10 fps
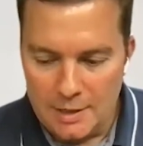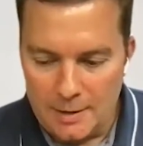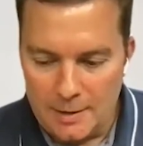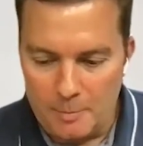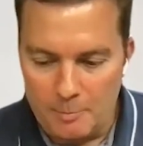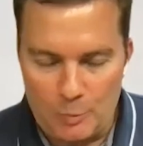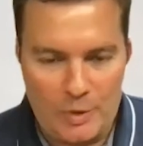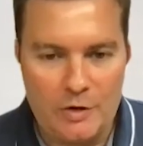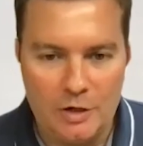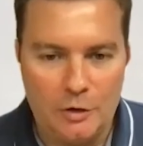But
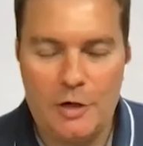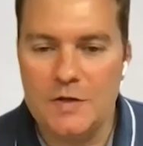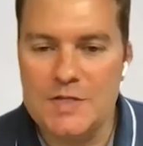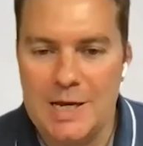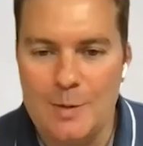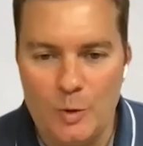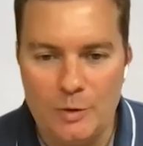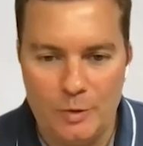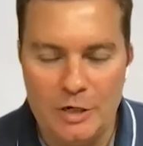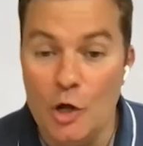a lot of the time
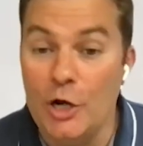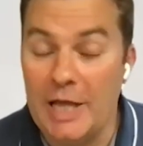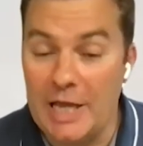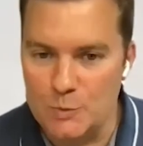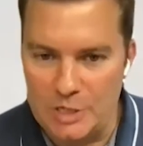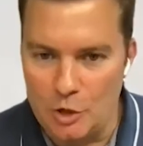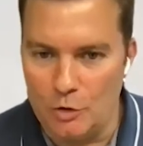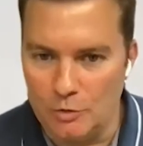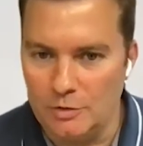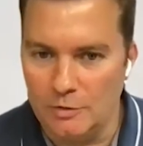we're learning as we go.